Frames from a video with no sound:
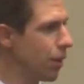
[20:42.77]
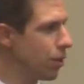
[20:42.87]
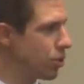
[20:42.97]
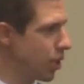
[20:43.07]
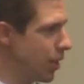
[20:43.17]

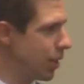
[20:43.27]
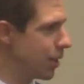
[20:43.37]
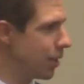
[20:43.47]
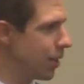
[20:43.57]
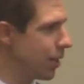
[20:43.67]
You see?
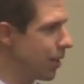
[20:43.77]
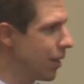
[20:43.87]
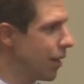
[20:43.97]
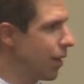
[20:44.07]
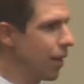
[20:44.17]

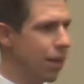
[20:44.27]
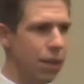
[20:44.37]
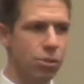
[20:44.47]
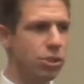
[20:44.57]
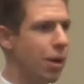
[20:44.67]

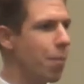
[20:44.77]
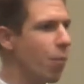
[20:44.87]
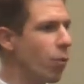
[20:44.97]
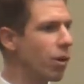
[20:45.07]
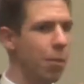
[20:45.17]

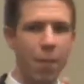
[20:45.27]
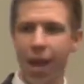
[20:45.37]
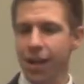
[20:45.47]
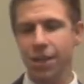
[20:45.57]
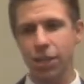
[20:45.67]
Com we're
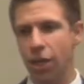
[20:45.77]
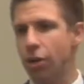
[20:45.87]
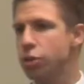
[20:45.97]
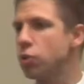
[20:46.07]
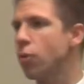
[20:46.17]
commanded
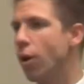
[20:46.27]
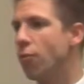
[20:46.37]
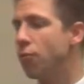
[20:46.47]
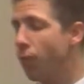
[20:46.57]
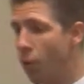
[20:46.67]
here to
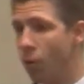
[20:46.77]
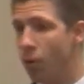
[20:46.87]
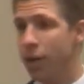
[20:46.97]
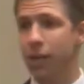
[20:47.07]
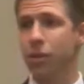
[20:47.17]

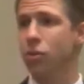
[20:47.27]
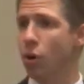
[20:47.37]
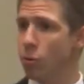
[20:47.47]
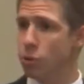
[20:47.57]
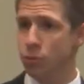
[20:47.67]
avoid
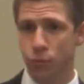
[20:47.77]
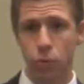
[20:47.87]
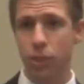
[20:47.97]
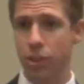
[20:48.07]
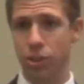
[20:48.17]
those
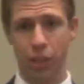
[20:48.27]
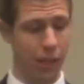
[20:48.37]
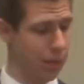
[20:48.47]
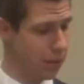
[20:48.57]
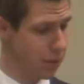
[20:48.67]
foolish
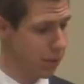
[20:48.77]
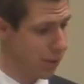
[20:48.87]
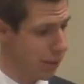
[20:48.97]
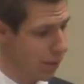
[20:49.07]
things.